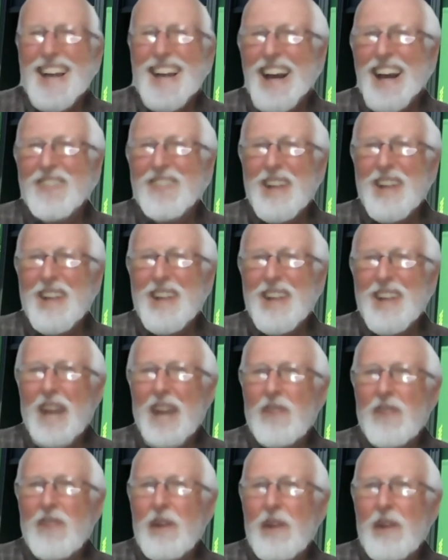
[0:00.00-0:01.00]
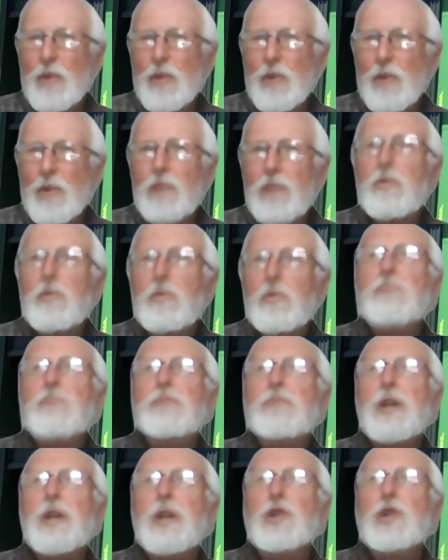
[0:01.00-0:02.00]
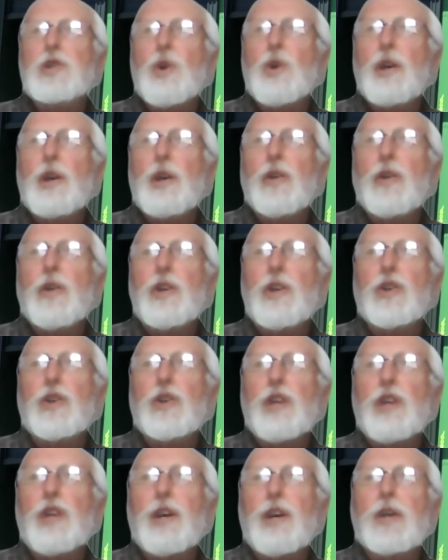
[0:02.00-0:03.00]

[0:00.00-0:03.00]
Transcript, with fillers: I'd, I'd, I'd really enjoy hearing your take.